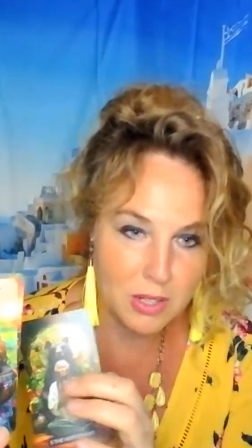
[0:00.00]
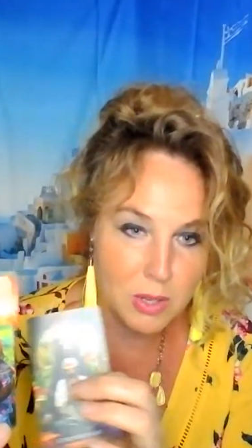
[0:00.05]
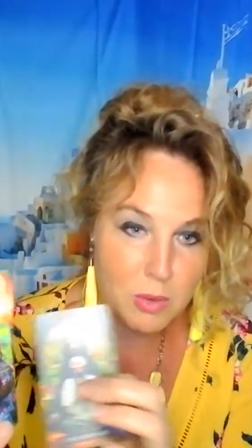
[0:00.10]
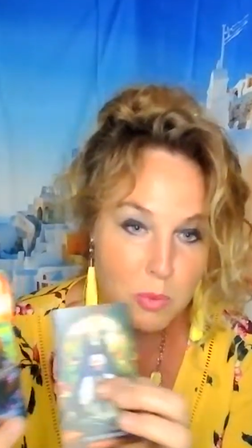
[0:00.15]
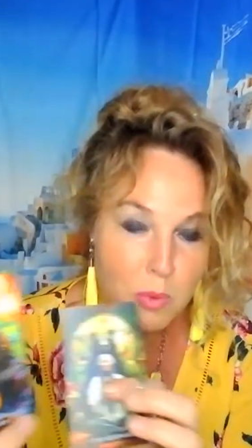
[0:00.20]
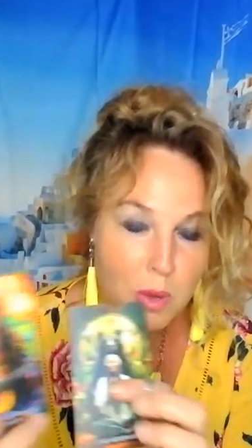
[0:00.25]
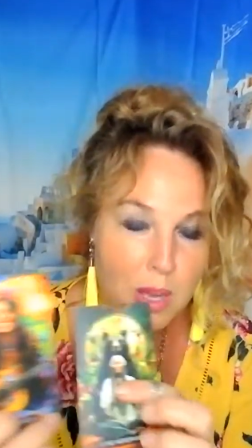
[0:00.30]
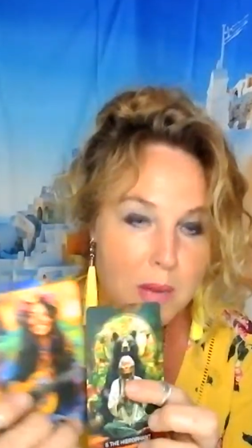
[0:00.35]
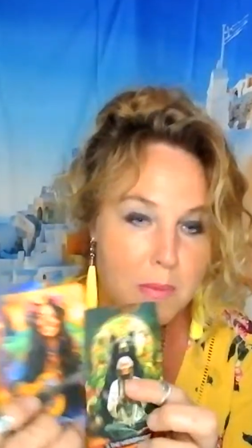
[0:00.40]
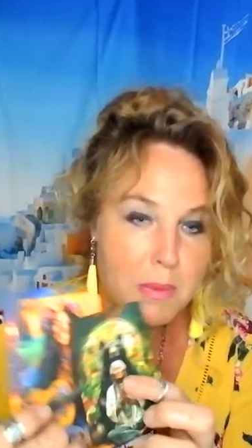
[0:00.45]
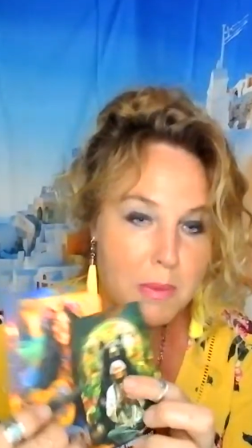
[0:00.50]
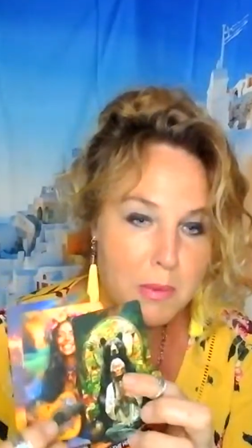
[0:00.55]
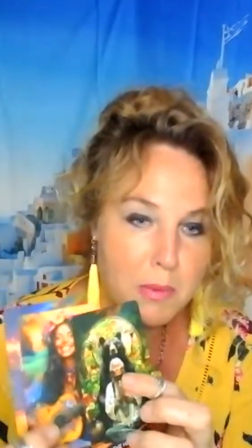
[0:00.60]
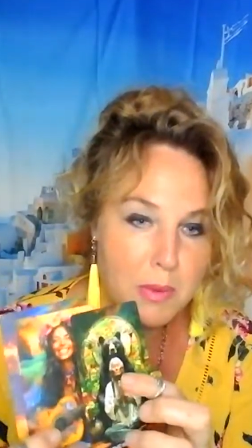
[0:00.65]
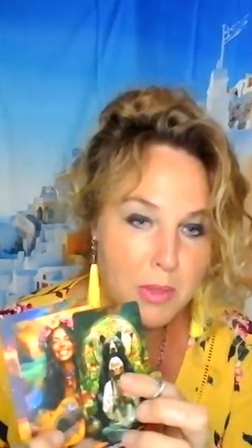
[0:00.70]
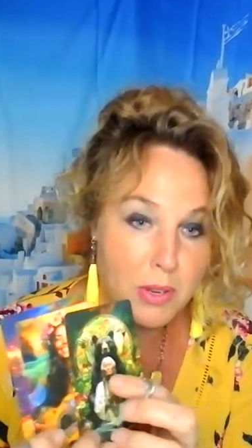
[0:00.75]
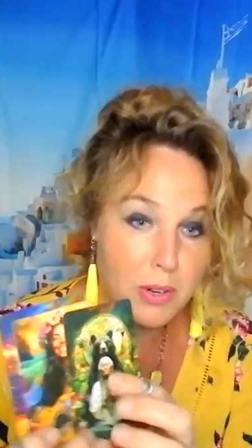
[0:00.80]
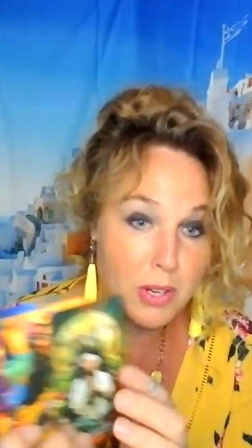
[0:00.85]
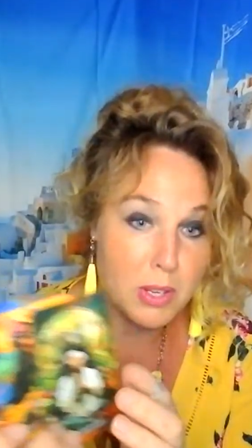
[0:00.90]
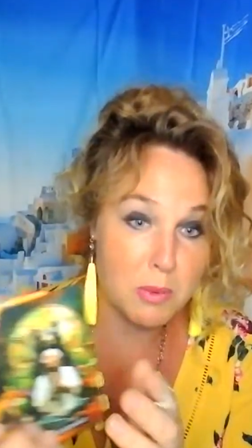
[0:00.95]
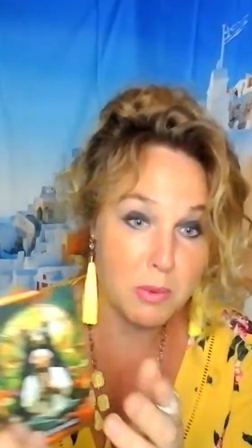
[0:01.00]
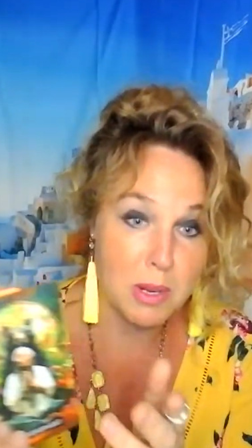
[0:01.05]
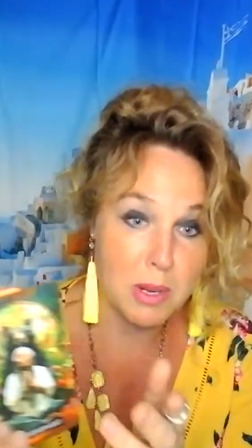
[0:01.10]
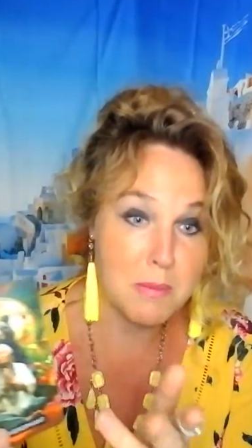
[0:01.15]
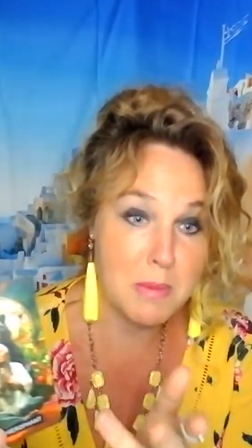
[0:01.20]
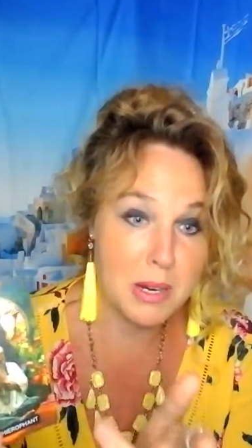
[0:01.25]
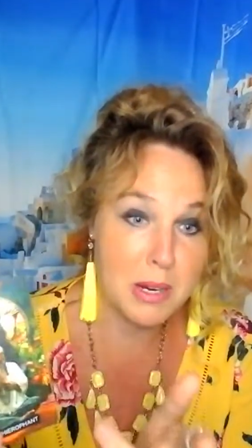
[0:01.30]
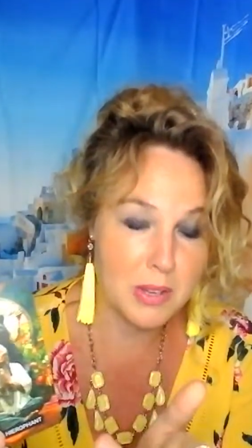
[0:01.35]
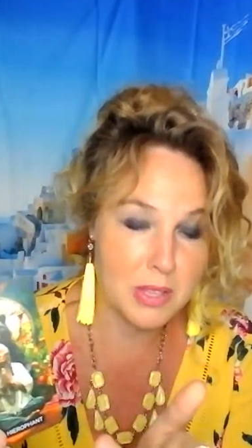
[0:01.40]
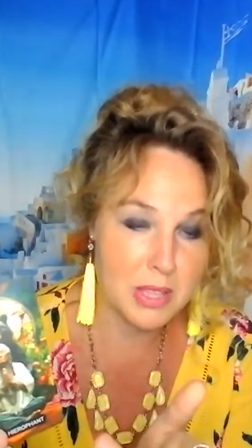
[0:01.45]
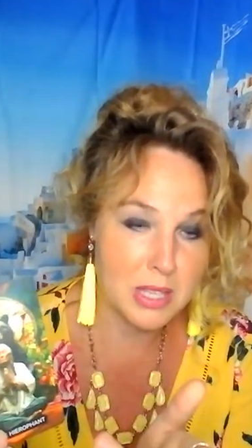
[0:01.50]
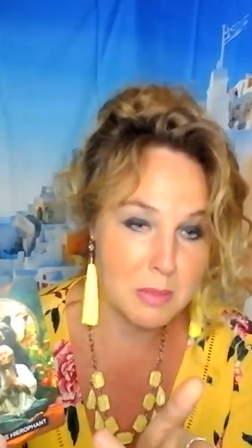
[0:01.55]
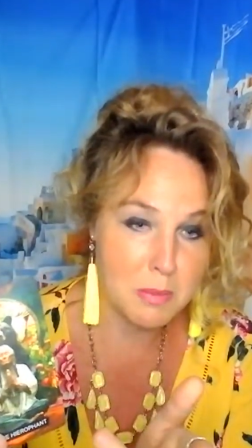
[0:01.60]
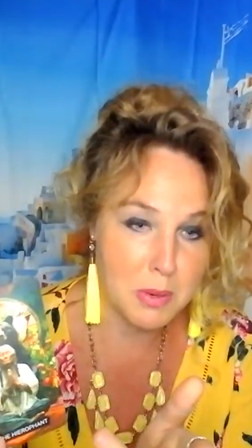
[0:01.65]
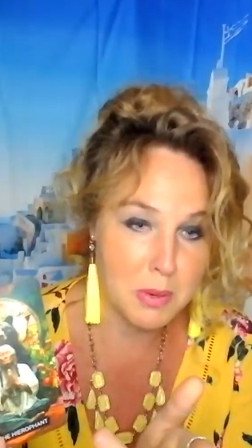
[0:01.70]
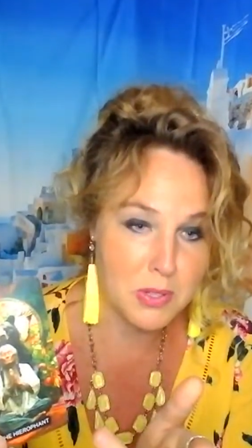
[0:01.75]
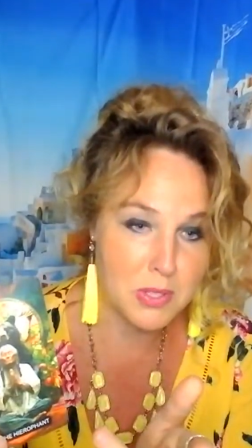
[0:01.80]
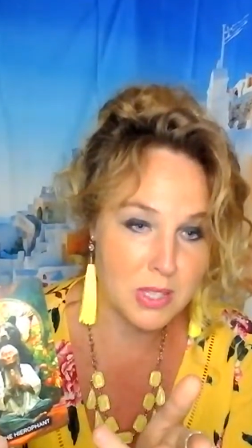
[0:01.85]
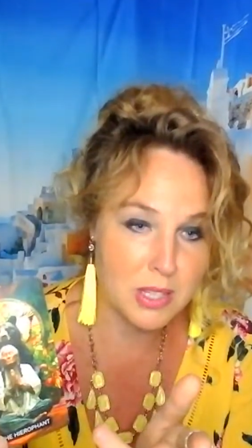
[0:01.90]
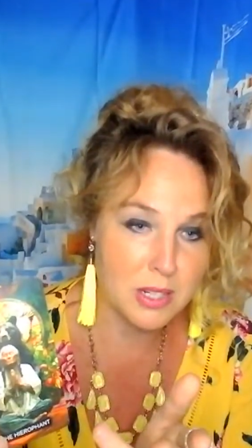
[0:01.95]
You want to be with her. You want to marry this
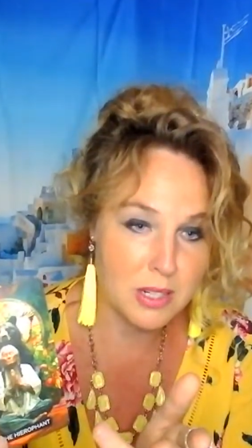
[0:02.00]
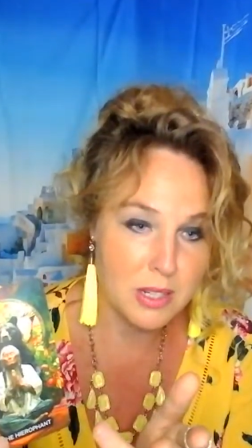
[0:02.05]
person.